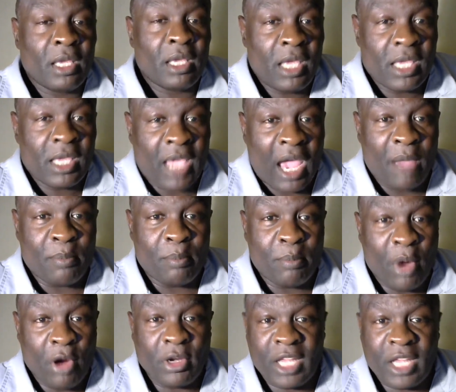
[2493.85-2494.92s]
He got
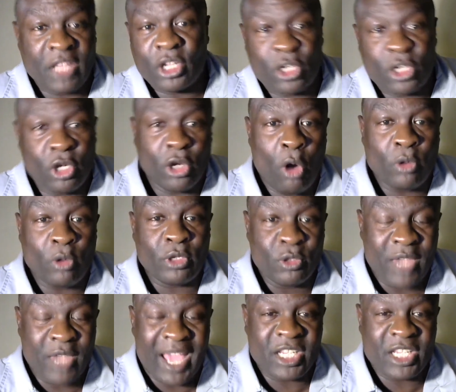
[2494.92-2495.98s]
murdered in the good old
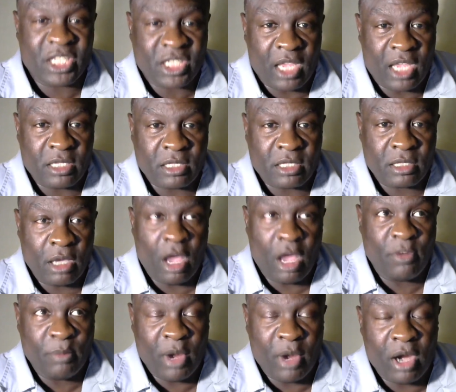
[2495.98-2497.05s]
United States of
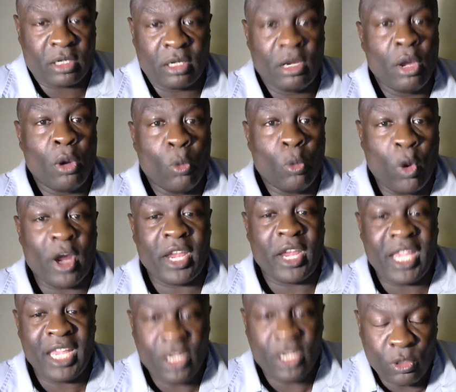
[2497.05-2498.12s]
America, where
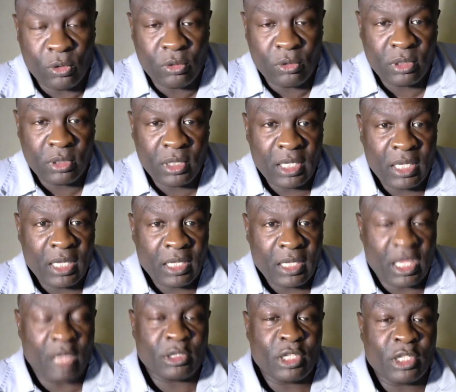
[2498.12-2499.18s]
he knew
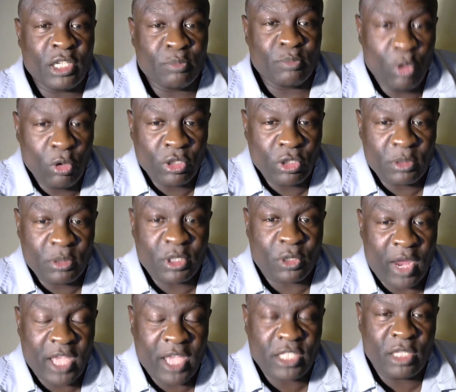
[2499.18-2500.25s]
that these Muslims,
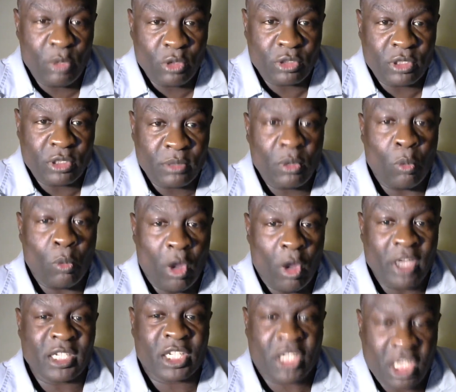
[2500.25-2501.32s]
crazy Muslims,
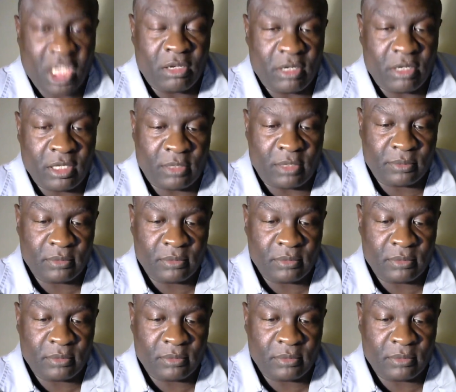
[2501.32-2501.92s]
wanted to kill him.